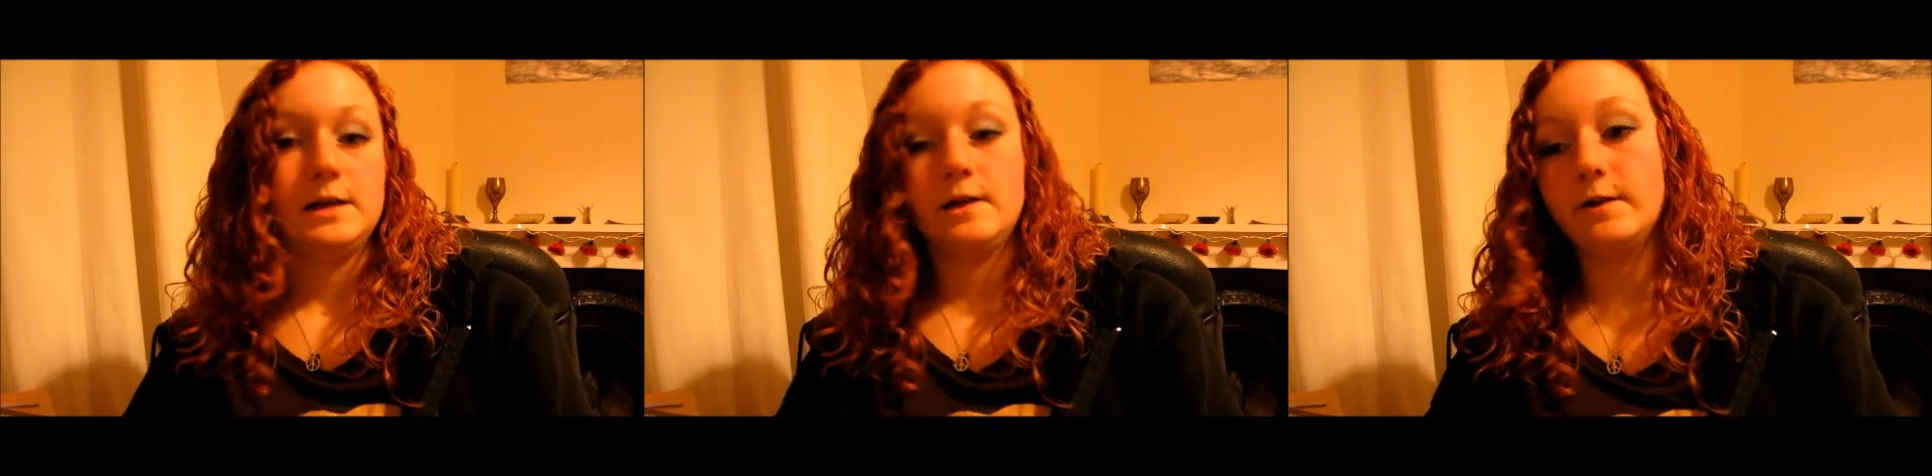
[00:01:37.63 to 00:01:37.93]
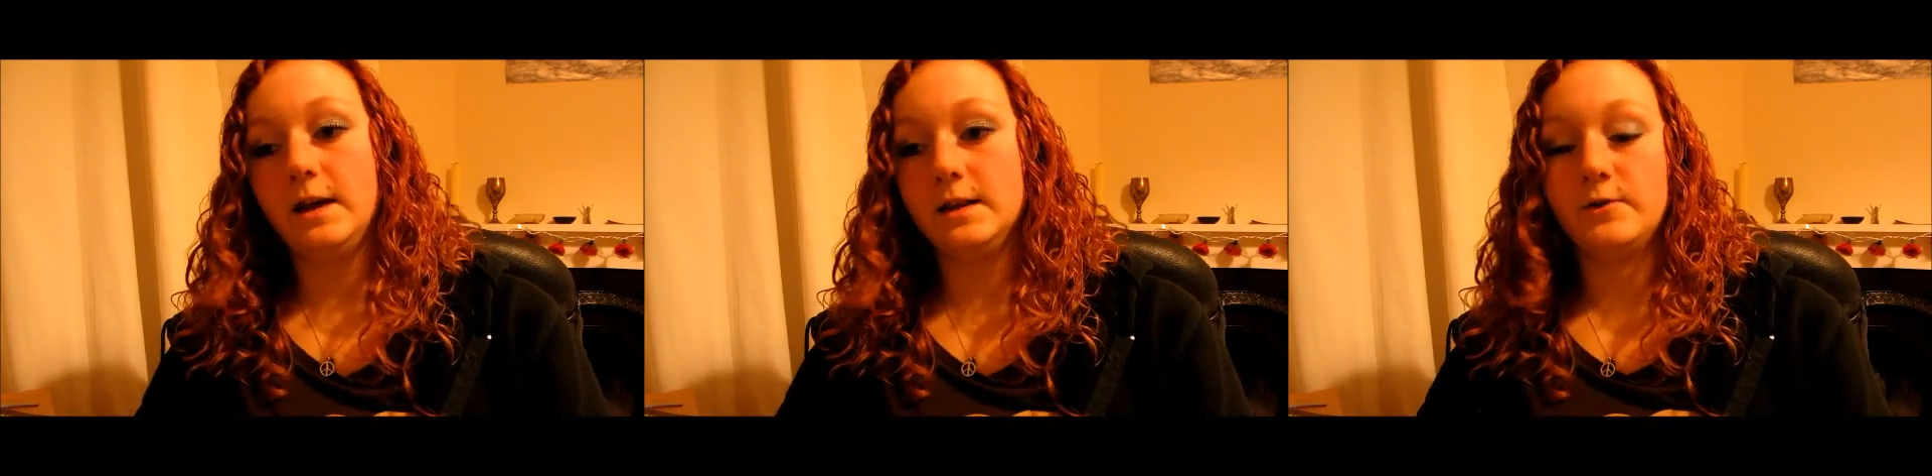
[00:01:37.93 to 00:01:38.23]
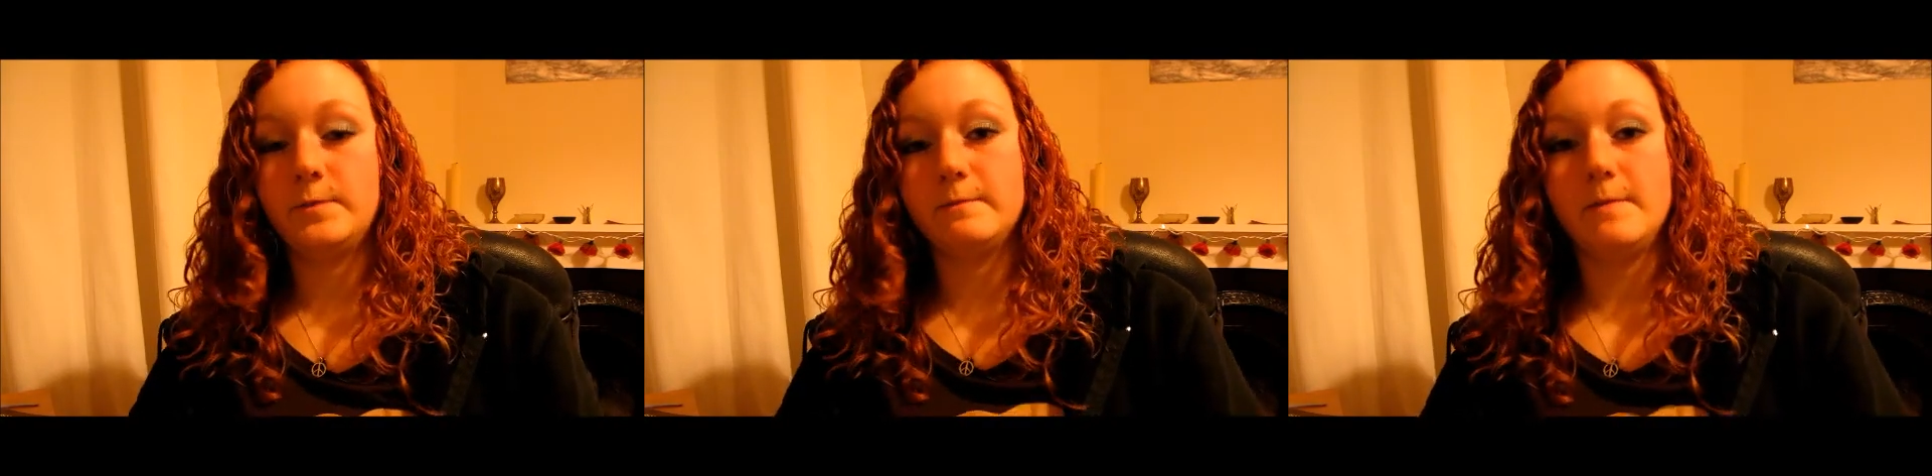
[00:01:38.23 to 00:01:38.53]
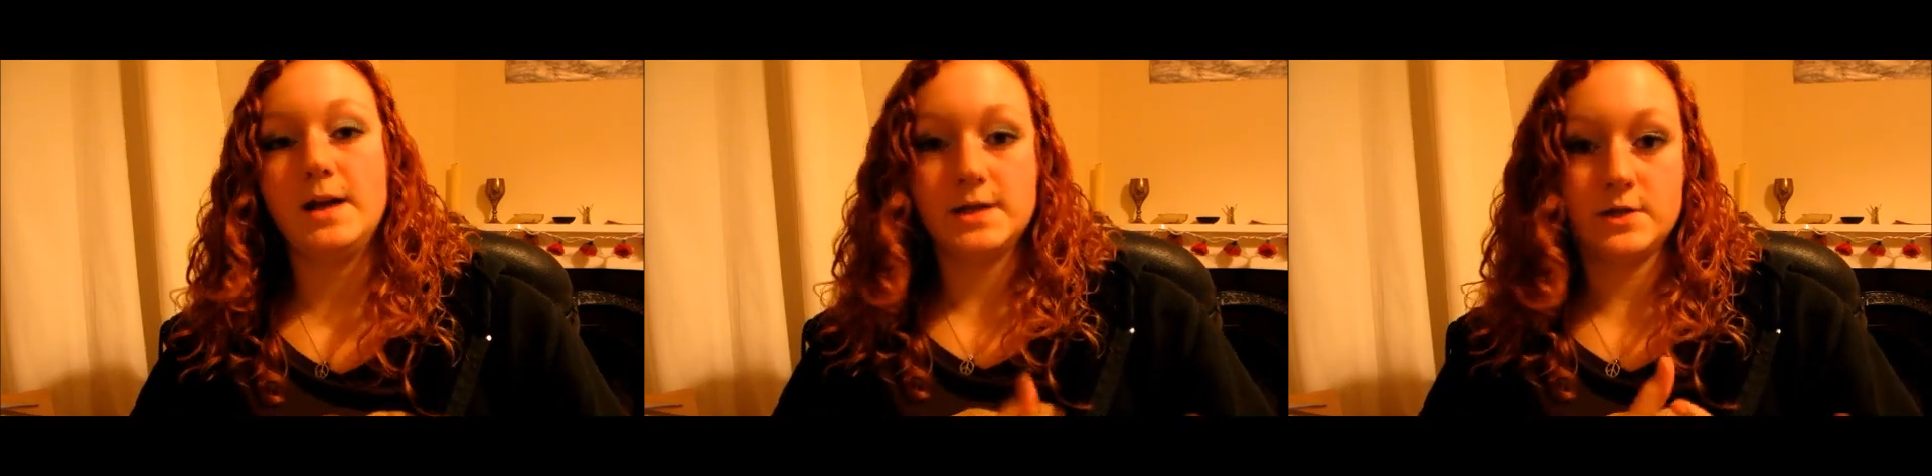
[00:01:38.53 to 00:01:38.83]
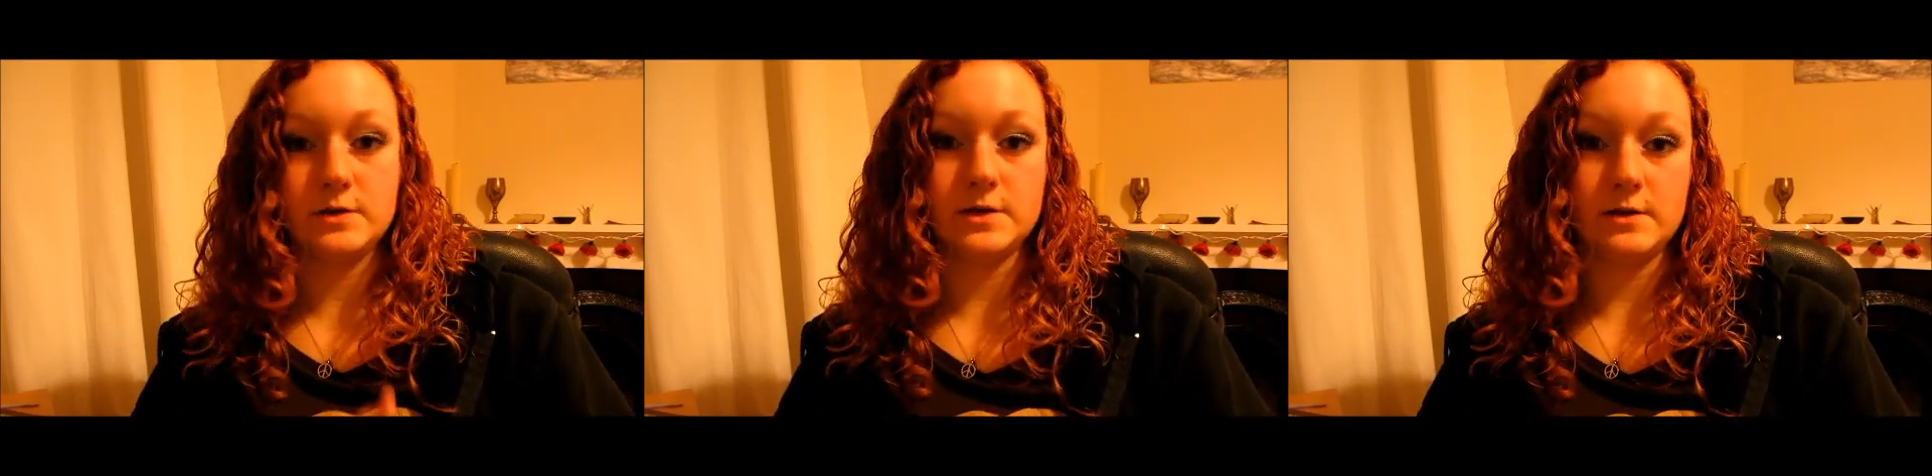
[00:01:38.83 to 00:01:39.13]
Now again, there have been many
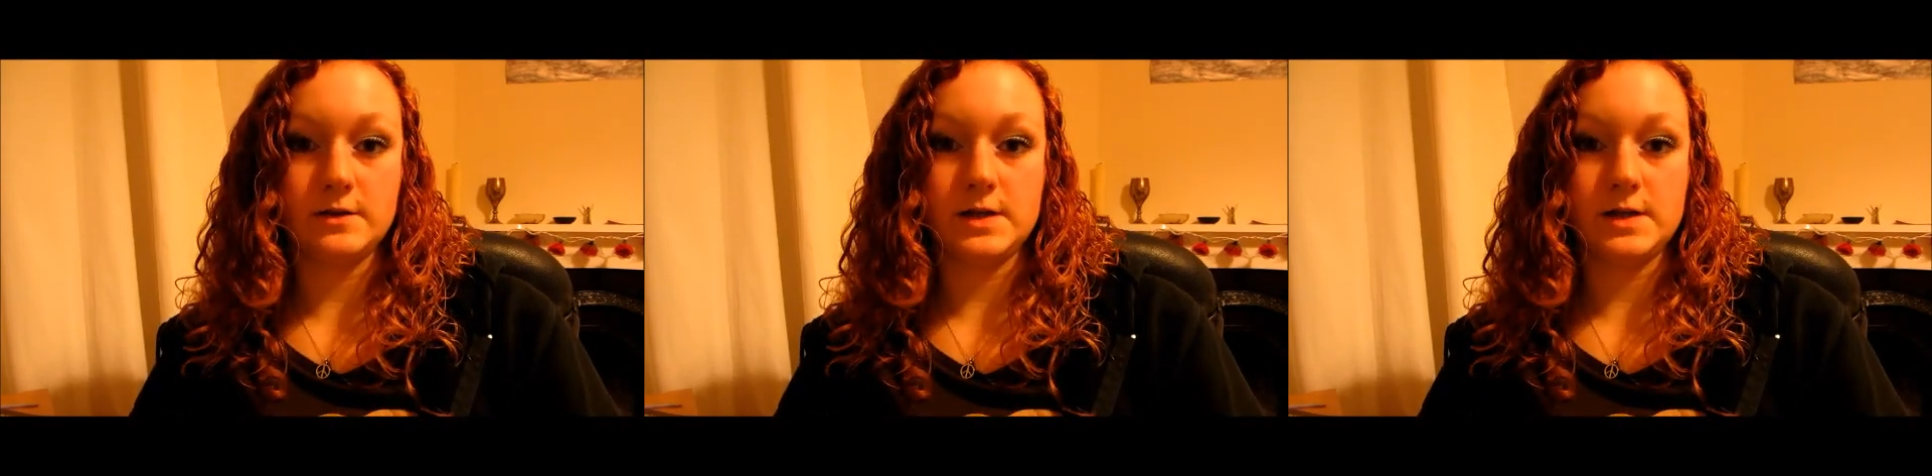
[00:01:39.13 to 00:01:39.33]
studies on